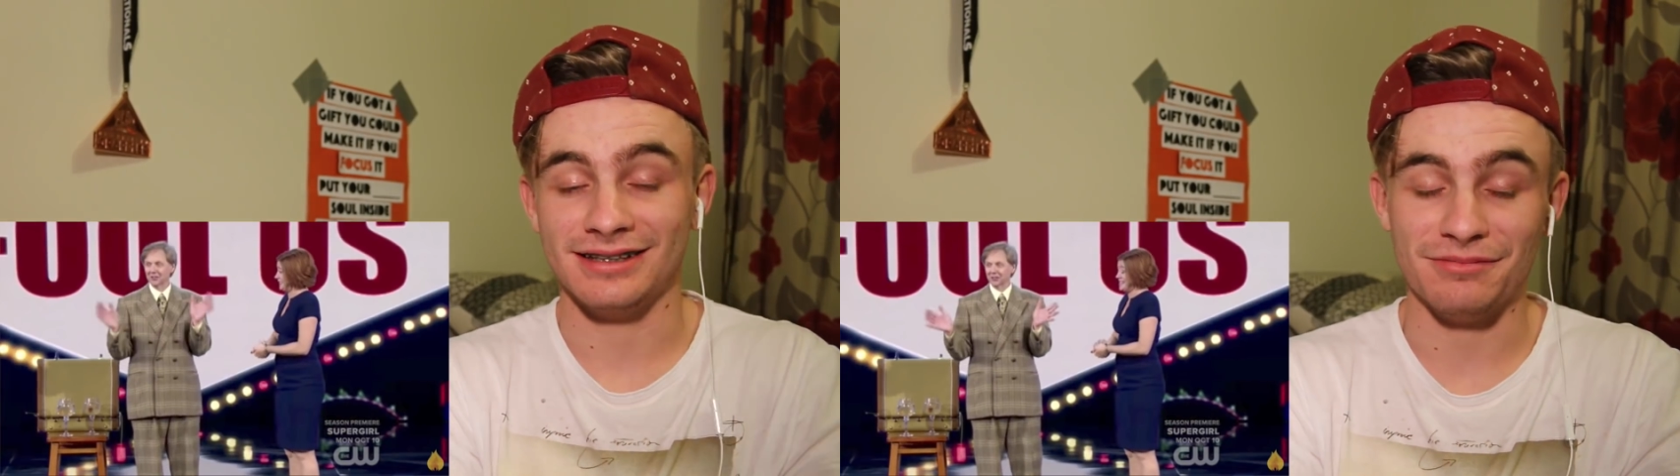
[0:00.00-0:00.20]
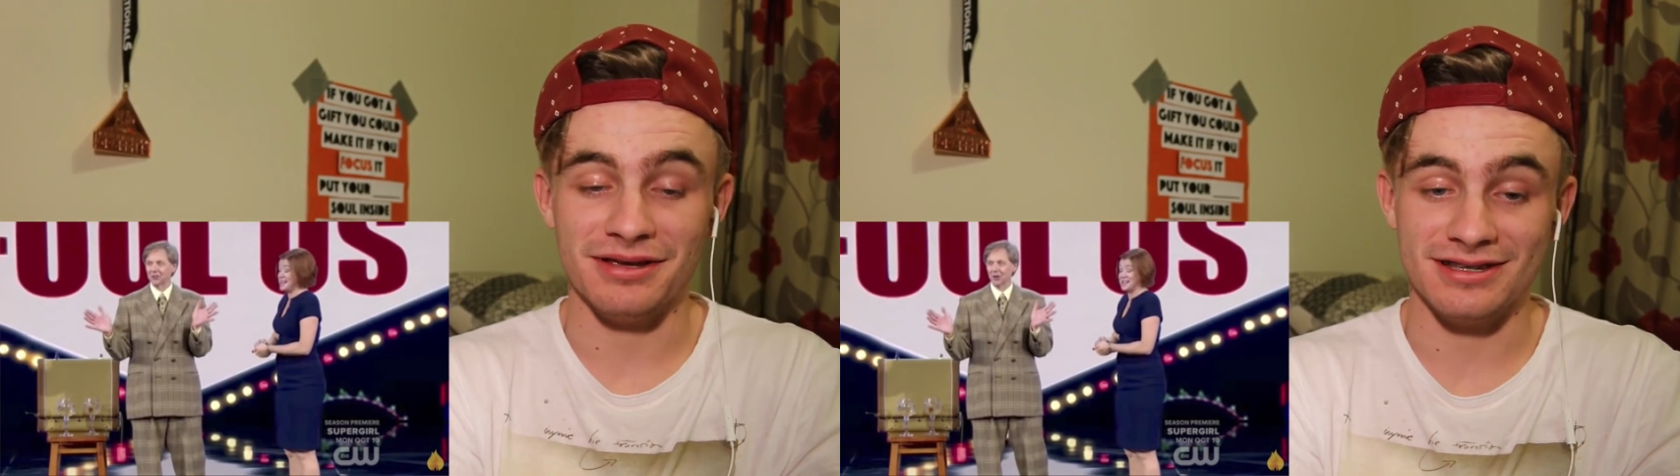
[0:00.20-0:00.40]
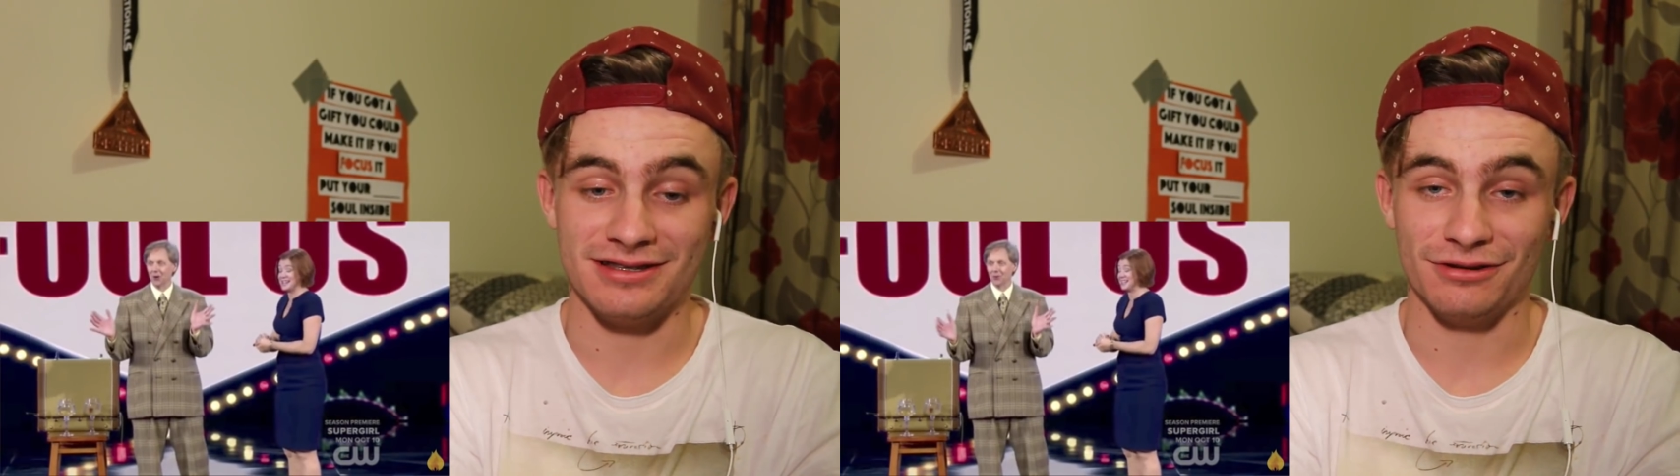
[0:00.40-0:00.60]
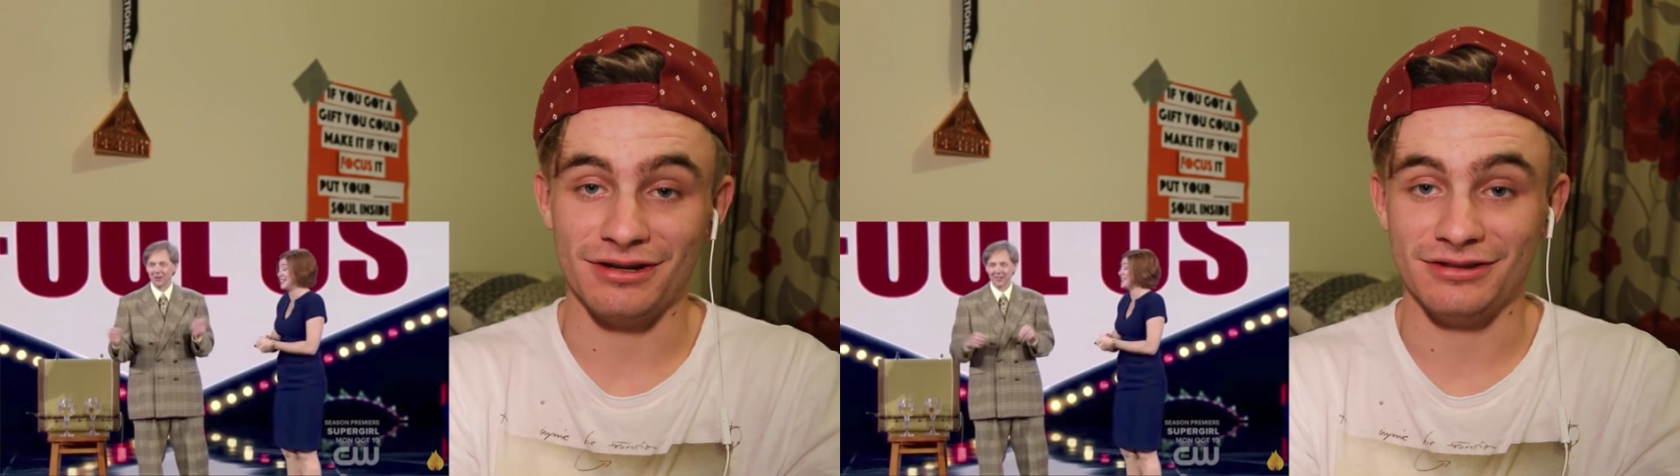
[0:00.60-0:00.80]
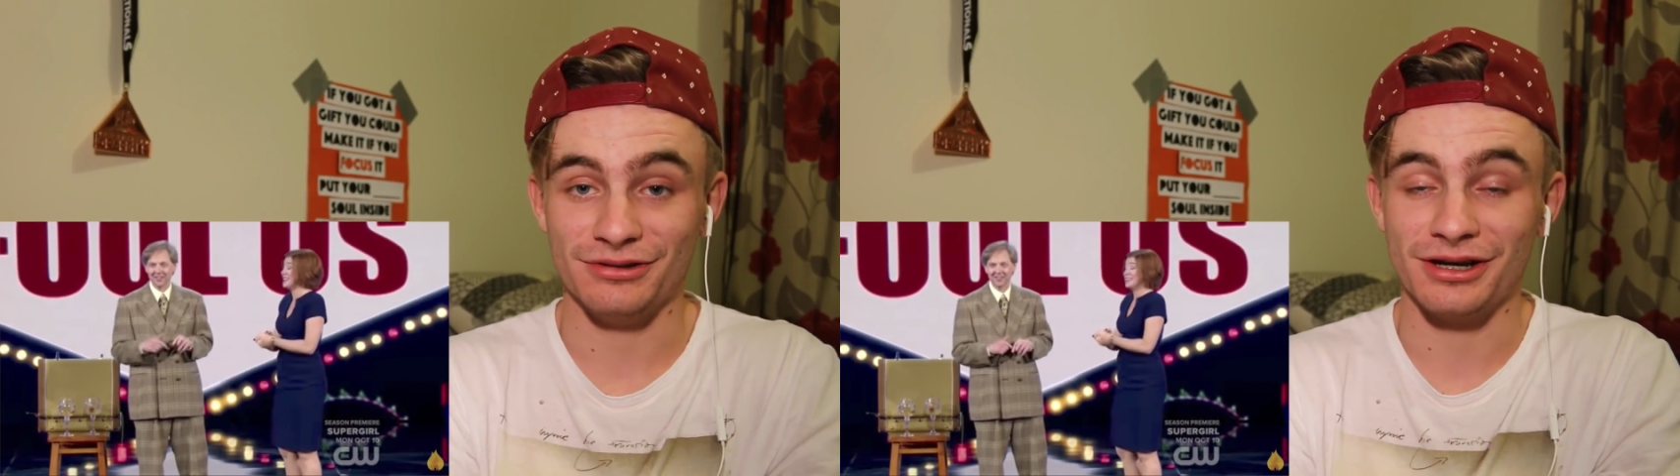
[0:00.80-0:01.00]
I mean, he's
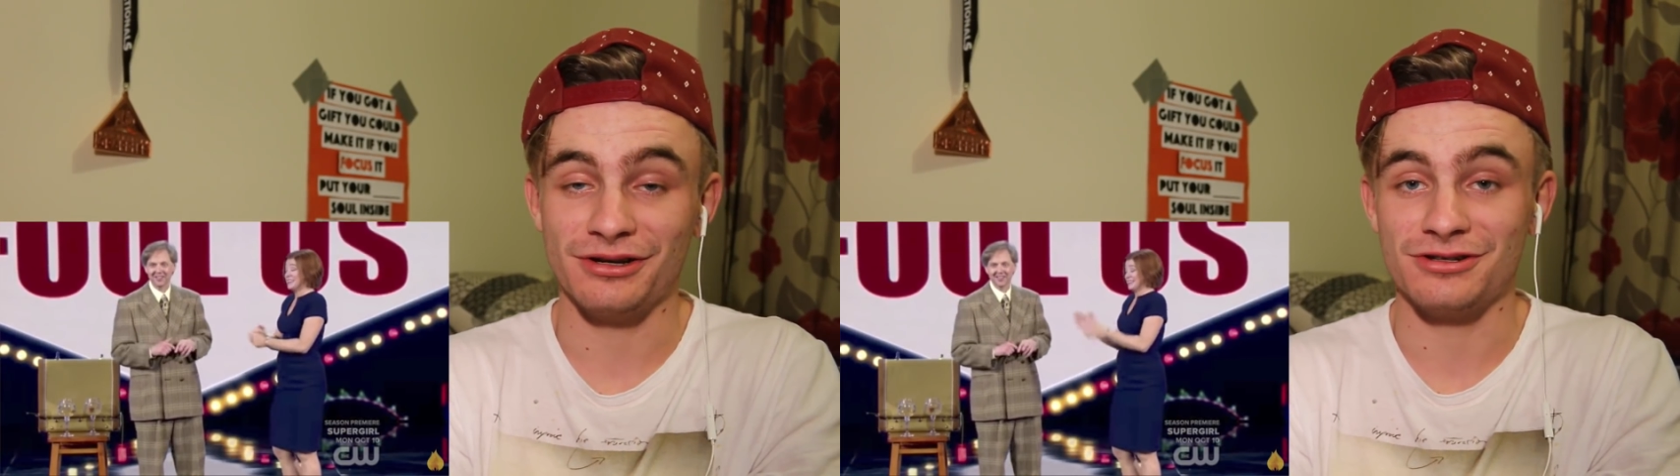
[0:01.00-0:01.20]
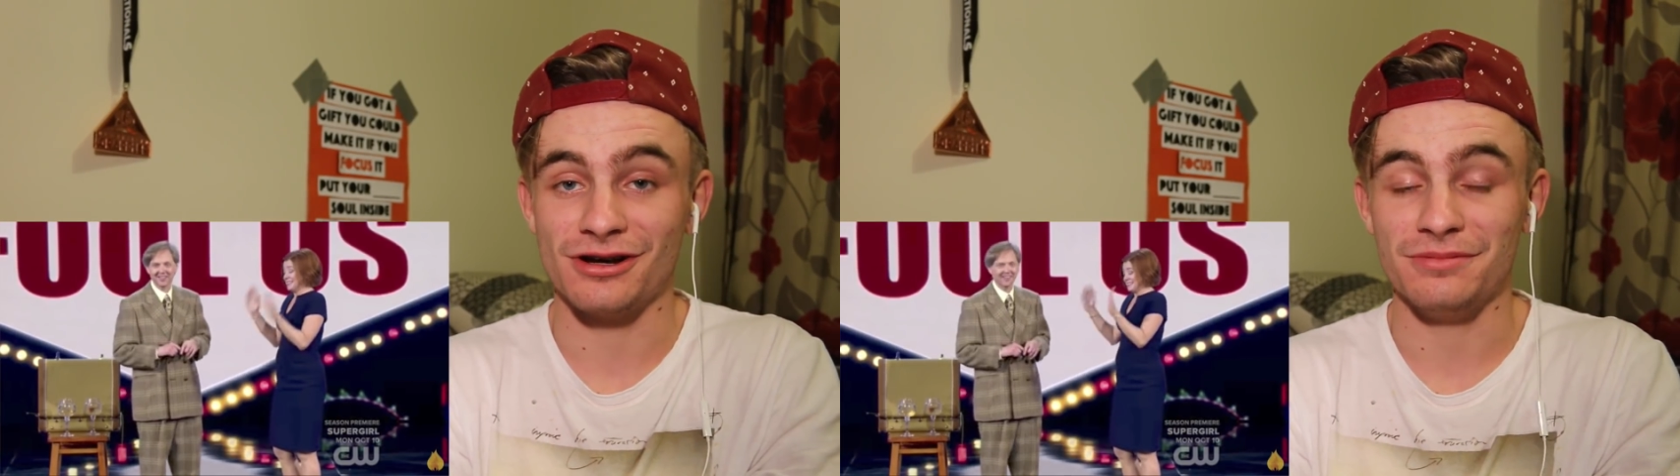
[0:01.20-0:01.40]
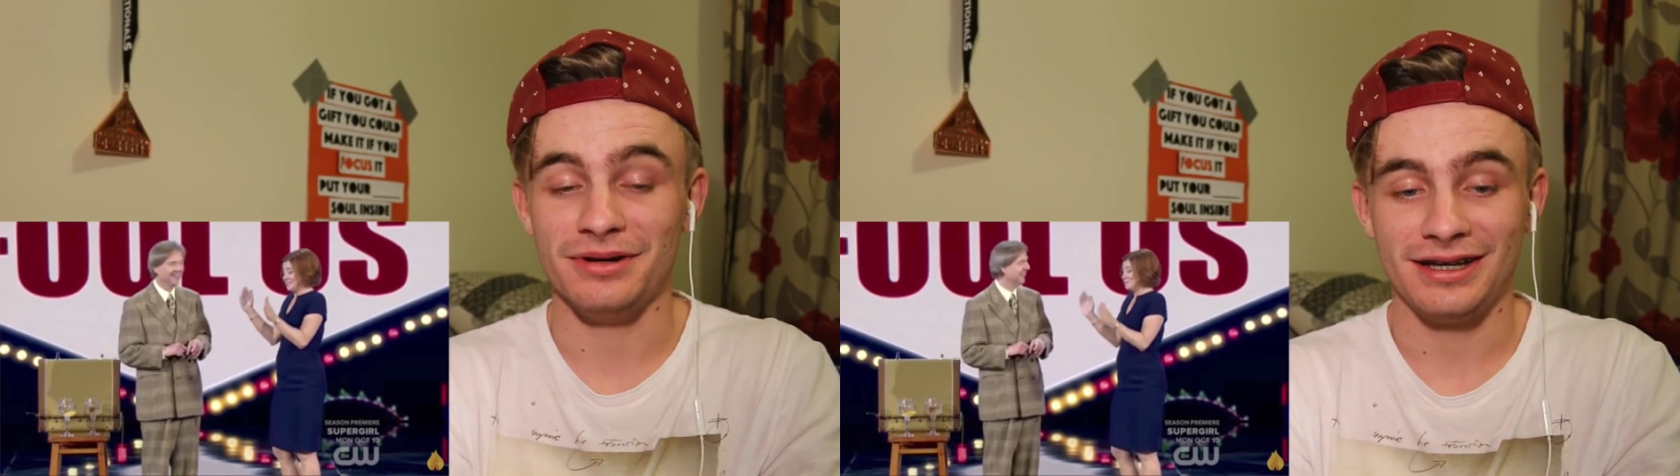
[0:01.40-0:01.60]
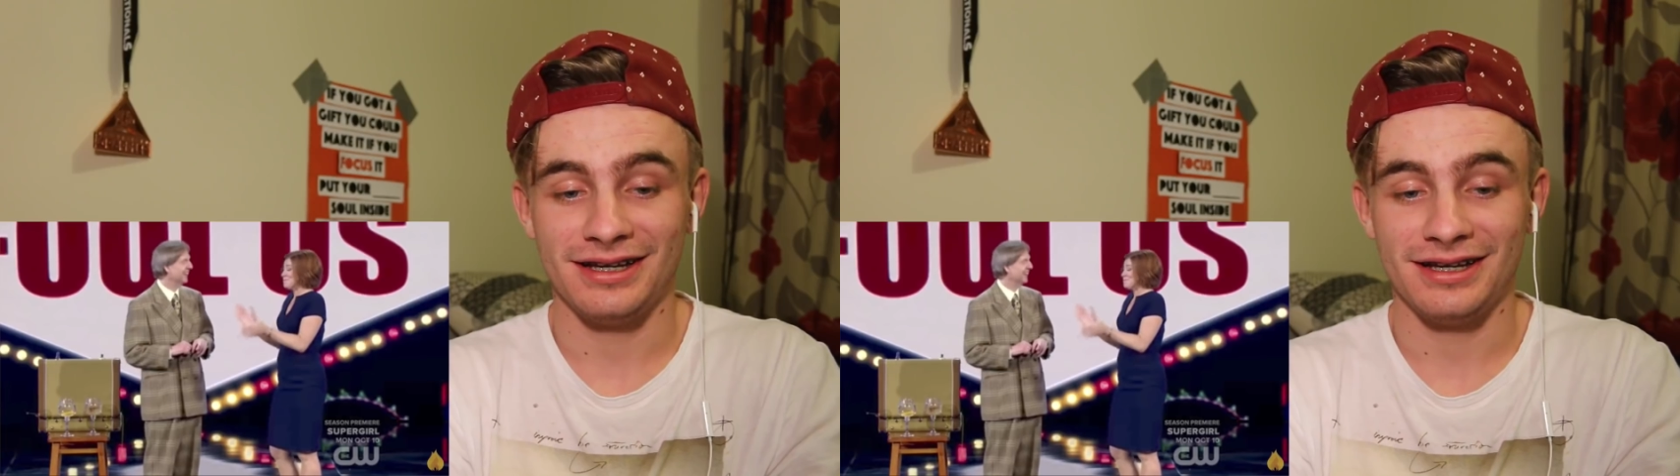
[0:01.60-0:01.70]
doing a good job.